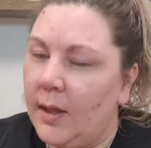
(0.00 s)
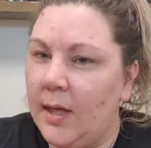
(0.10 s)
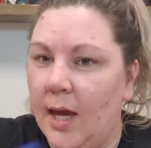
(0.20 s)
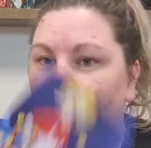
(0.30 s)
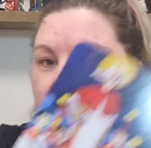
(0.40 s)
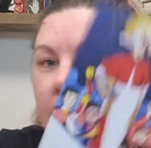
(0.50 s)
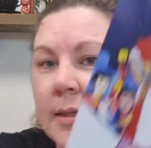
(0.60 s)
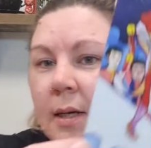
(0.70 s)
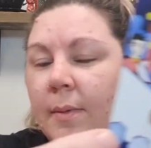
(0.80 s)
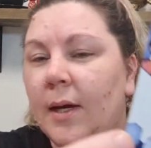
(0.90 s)
Yeah,
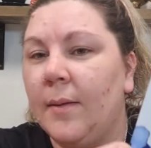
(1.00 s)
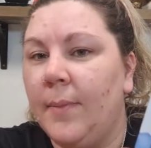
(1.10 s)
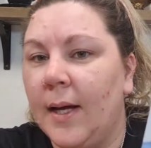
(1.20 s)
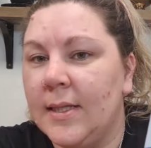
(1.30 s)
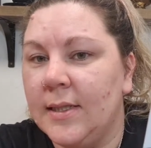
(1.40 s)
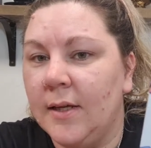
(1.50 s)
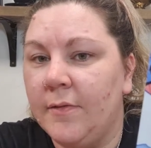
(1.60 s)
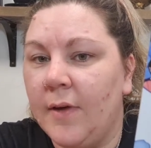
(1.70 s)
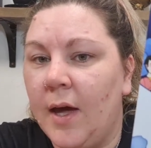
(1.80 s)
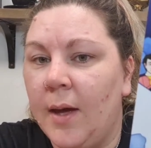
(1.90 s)
it's going to be a
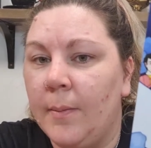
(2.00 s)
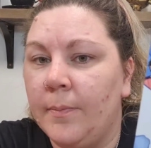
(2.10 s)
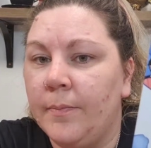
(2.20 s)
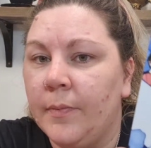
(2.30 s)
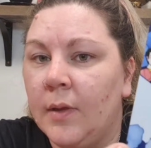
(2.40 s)
competitive... I